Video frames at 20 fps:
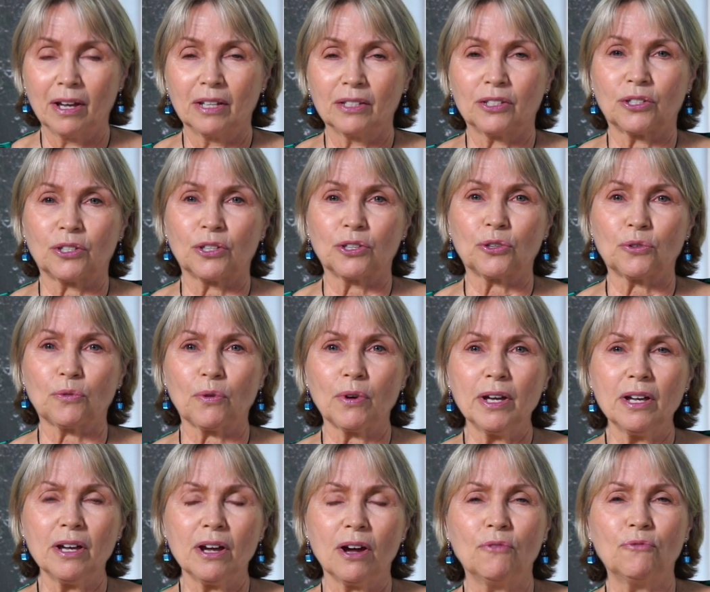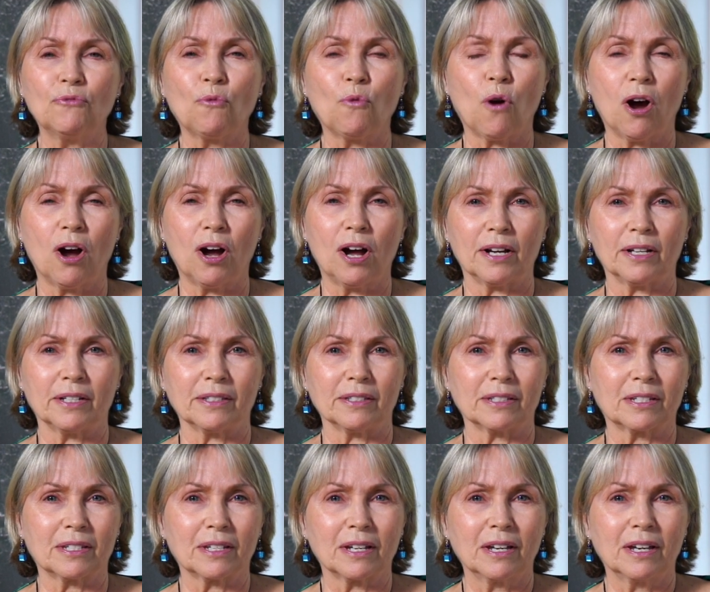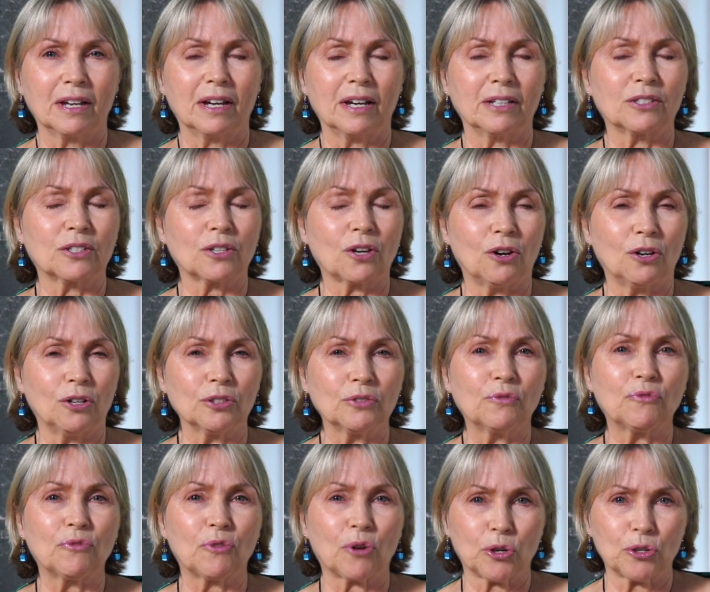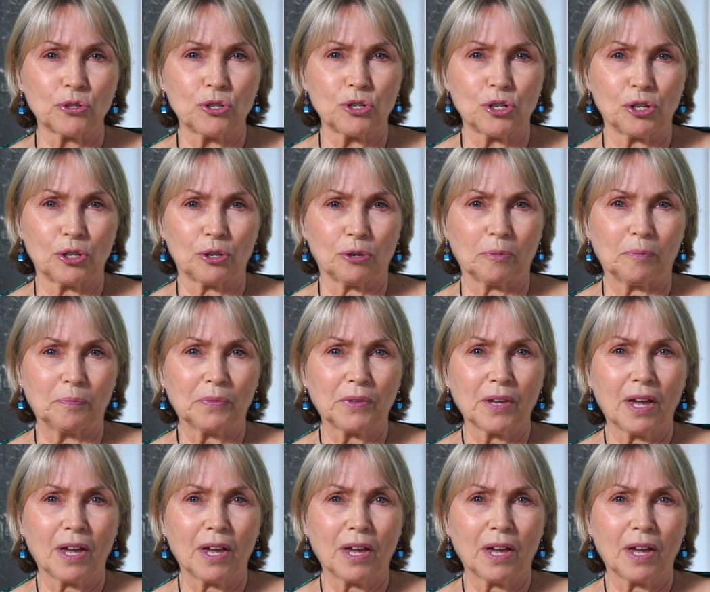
it's the Three of Wands. It's called virtue.